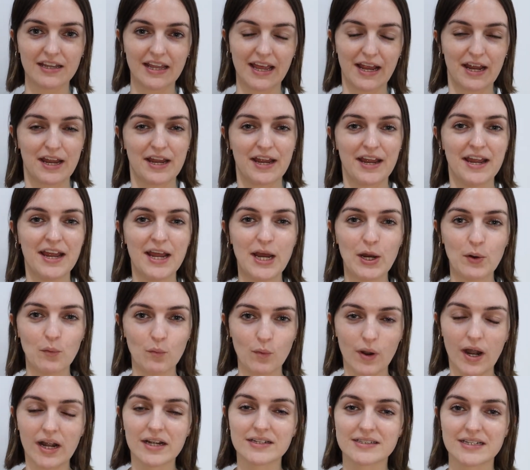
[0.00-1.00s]
like
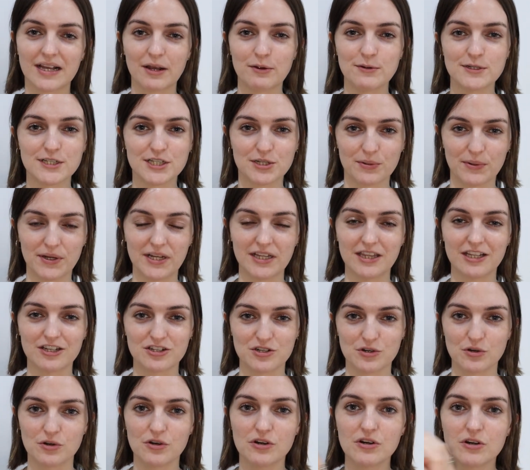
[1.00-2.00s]
whilst I was doing the
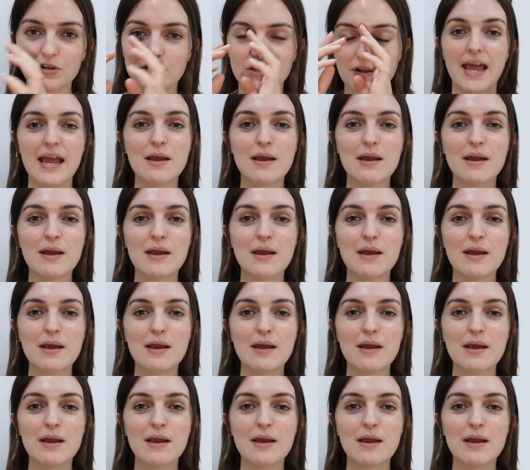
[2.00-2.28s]
talk,